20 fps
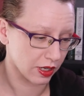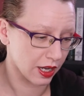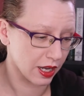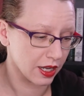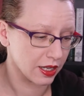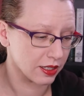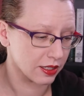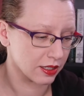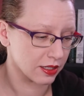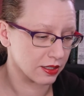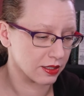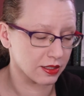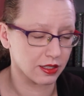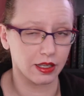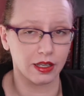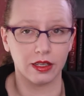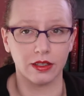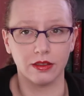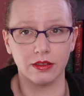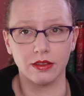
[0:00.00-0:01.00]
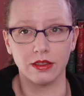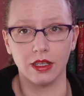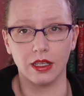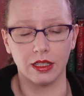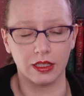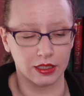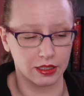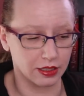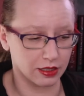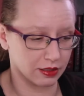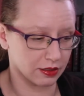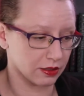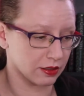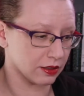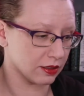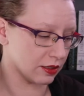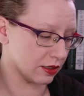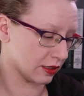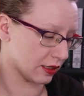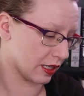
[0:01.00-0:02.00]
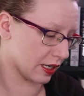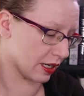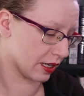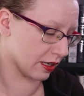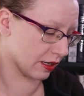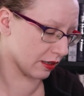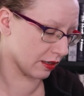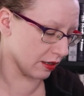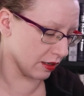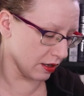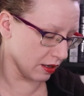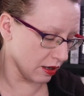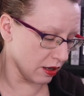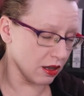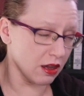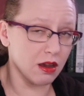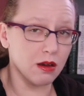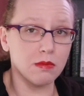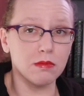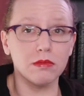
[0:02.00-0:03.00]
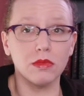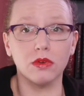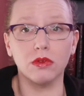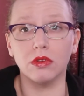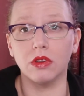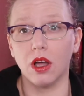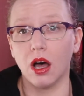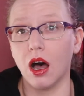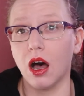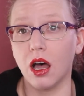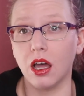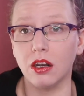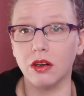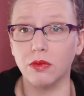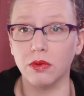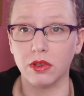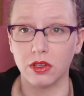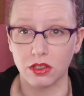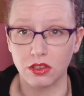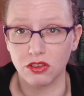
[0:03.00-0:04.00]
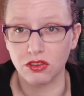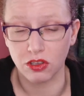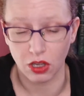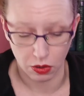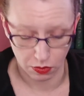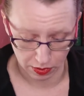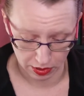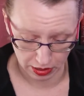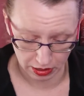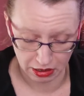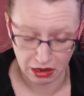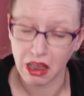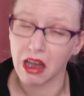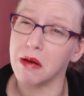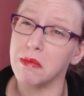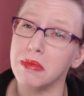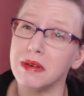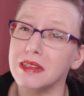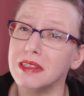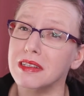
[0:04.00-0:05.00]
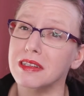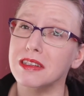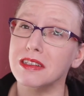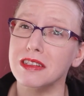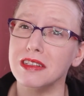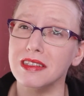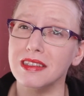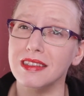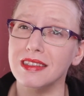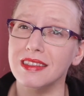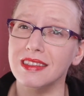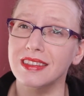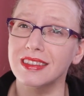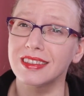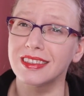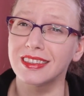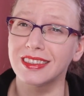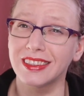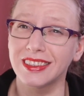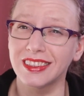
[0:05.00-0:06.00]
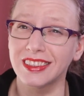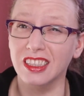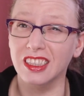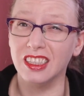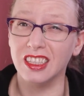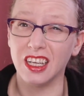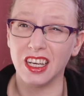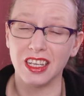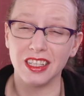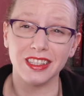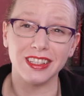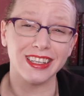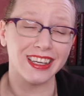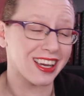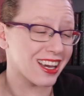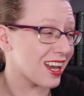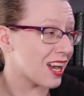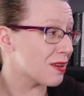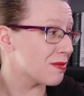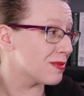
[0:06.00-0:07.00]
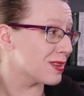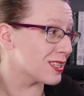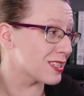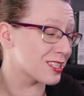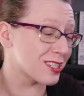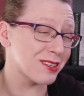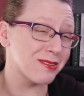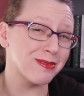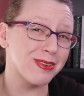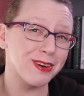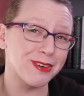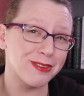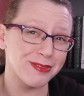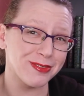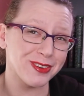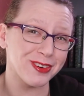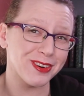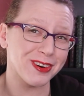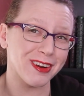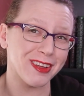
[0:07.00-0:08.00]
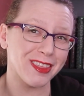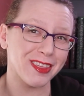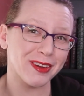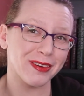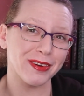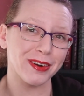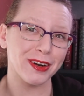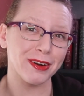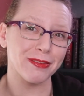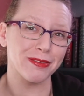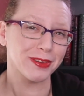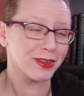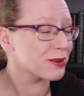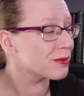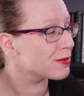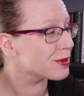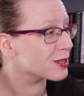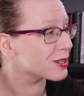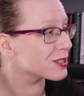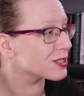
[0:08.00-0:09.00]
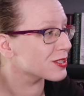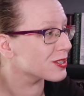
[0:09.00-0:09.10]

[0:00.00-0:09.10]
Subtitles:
kind of sounds a little like Mulan was a sewing competition. I mentioned before there were a few books